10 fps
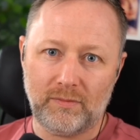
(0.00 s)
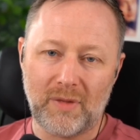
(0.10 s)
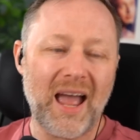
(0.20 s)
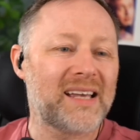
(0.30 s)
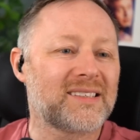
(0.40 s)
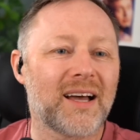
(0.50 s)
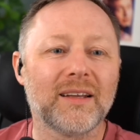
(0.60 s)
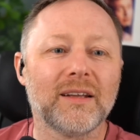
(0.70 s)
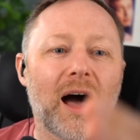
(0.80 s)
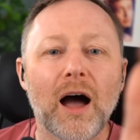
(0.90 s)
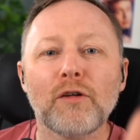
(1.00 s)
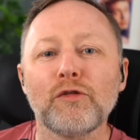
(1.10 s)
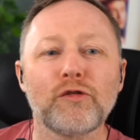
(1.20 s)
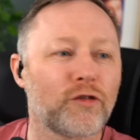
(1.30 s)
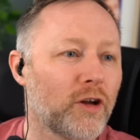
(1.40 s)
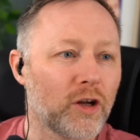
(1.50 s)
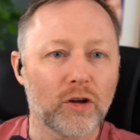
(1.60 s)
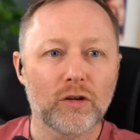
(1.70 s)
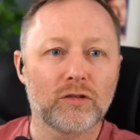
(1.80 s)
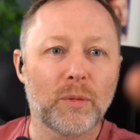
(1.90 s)
It's a laugh
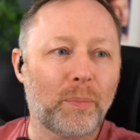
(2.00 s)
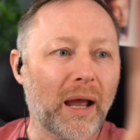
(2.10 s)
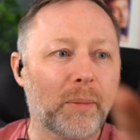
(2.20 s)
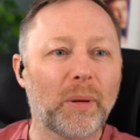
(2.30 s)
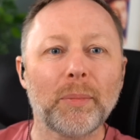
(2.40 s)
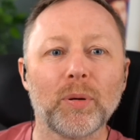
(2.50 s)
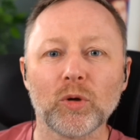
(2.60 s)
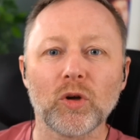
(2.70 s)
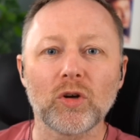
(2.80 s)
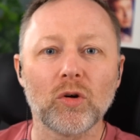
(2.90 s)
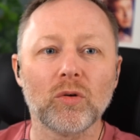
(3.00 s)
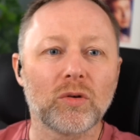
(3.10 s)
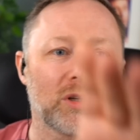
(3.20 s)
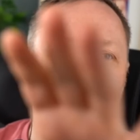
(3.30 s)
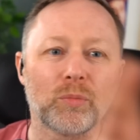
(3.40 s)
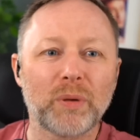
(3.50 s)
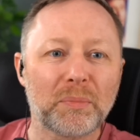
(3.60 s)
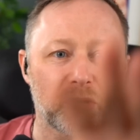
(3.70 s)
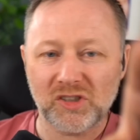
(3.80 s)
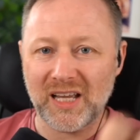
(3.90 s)
to pick people out and go, you know,
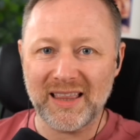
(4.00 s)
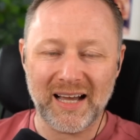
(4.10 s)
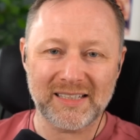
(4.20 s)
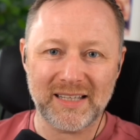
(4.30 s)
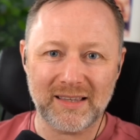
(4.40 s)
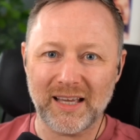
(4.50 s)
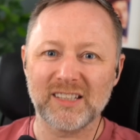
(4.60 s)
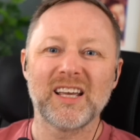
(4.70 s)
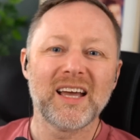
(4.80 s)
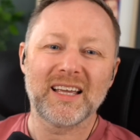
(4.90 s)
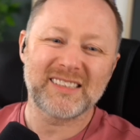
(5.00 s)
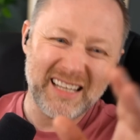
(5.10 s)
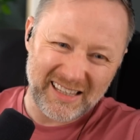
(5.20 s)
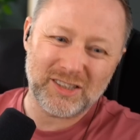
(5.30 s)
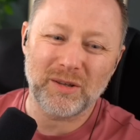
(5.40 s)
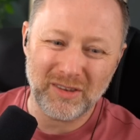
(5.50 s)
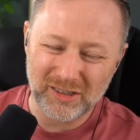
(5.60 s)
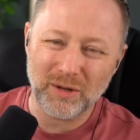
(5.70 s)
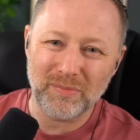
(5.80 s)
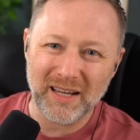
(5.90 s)
people are saying nasty things and saying
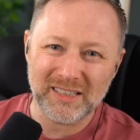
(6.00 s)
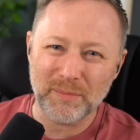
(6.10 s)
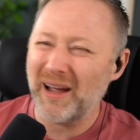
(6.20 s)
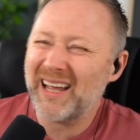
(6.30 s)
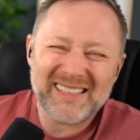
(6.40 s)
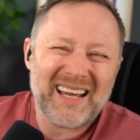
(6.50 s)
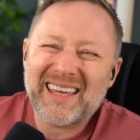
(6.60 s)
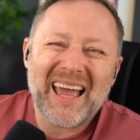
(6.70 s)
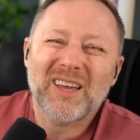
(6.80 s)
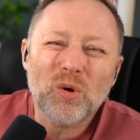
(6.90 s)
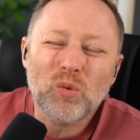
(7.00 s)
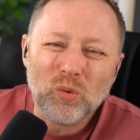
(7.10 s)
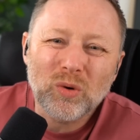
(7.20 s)
something nasty back. It's a giggle.